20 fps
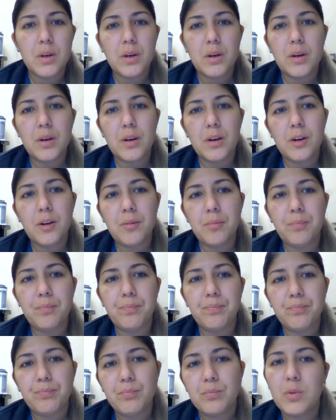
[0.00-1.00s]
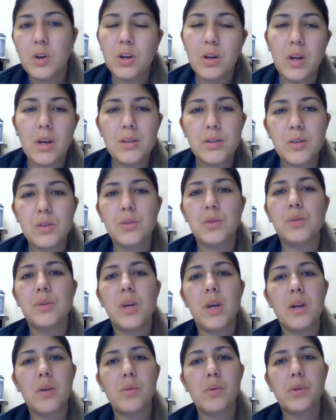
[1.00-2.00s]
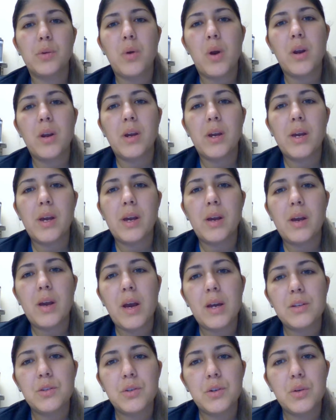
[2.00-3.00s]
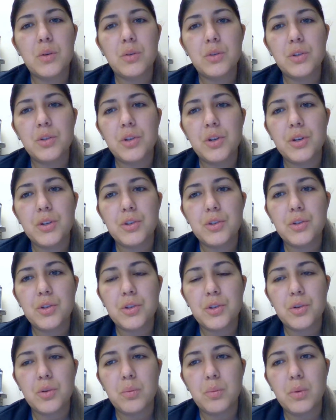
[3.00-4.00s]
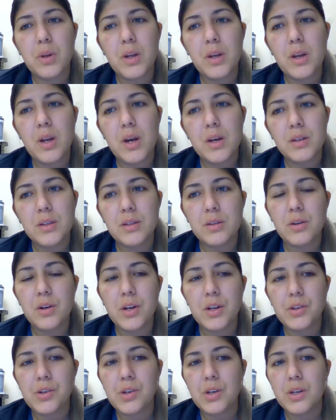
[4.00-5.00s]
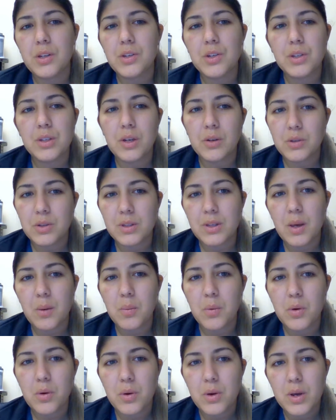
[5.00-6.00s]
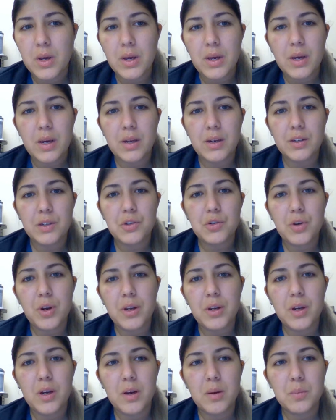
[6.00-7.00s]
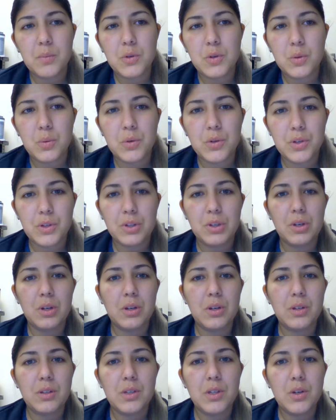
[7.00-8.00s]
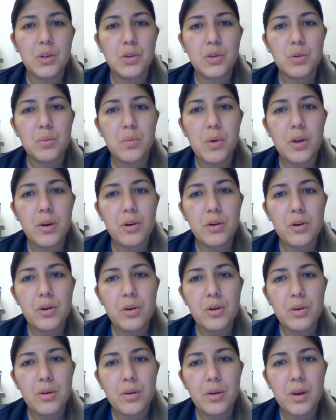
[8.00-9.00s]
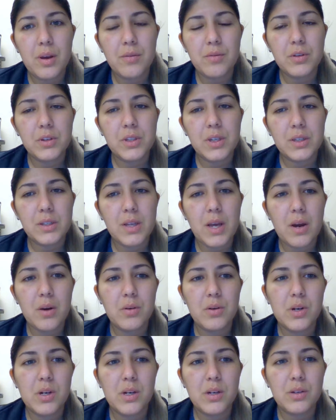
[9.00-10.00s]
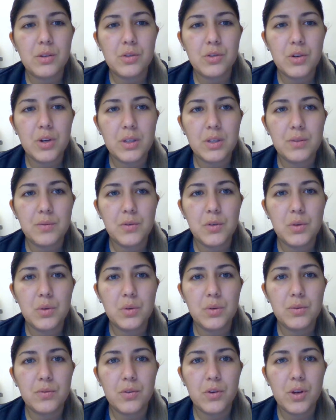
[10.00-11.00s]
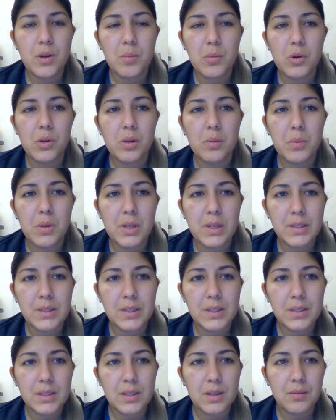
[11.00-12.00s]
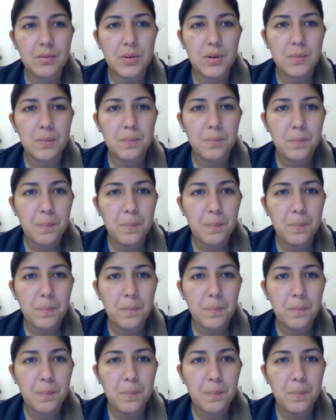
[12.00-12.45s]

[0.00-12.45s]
blood loss associated with chronic gastric ulcer and surgical blood loss. Her H&H is now stable and is trending up, so we're just going to continue to monitor every 6 hours and transfuse for hemoglobin less than 7.